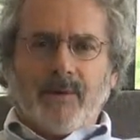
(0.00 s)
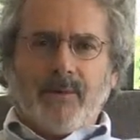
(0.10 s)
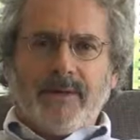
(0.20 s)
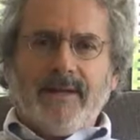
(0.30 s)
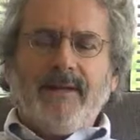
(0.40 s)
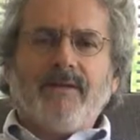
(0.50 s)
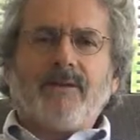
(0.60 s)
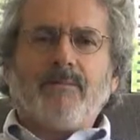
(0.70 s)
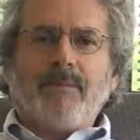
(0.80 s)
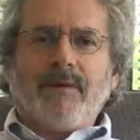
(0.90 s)
would
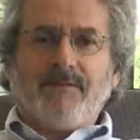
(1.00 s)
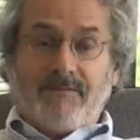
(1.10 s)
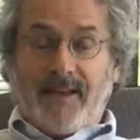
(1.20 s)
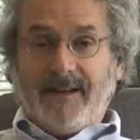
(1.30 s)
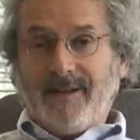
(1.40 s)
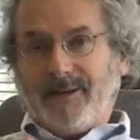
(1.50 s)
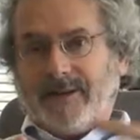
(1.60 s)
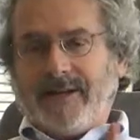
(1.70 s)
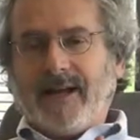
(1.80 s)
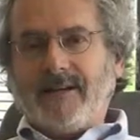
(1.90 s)
either be fatal or
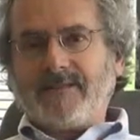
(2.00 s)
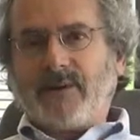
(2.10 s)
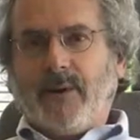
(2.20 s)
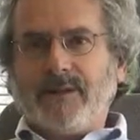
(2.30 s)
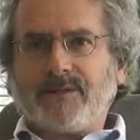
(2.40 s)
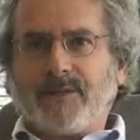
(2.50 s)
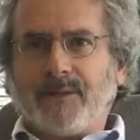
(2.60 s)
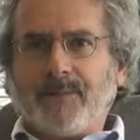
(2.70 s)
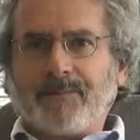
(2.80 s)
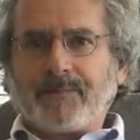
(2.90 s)

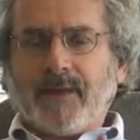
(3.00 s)
inconsequential.